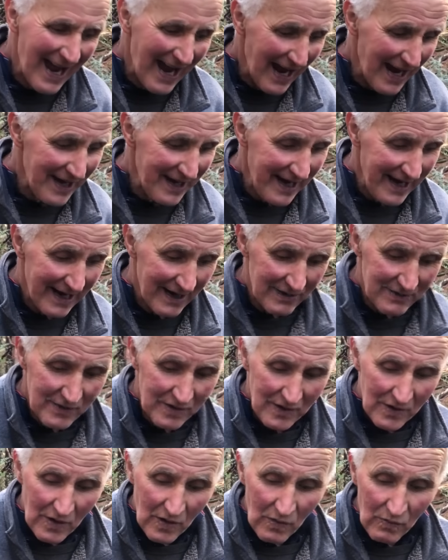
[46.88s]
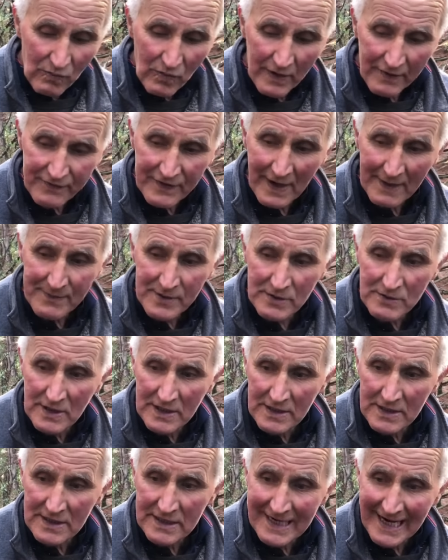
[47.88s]
Anyhow, we've come
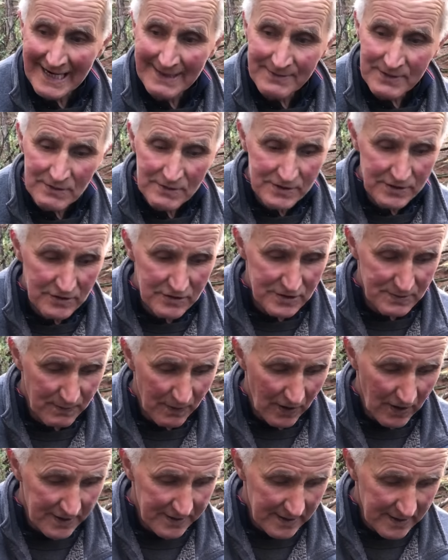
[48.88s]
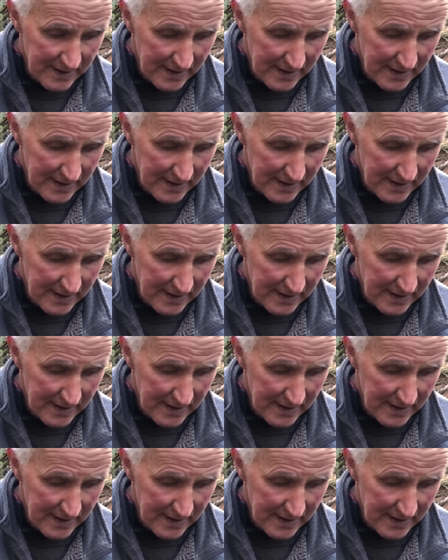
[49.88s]
to, came to a new spot,